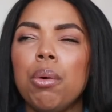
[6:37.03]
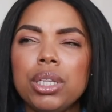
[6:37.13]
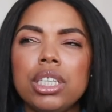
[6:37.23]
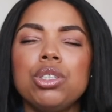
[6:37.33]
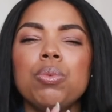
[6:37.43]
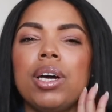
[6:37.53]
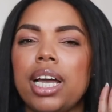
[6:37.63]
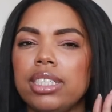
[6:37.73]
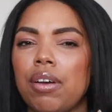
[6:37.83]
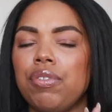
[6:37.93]
But this
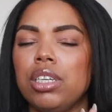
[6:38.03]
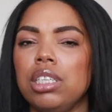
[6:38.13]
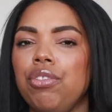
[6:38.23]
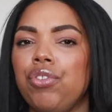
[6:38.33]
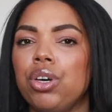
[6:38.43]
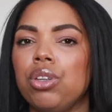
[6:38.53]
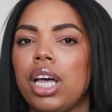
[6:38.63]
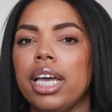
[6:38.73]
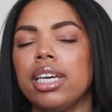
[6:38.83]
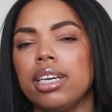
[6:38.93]
one, I definitely feel
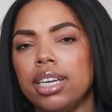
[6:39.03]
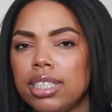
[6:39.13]
like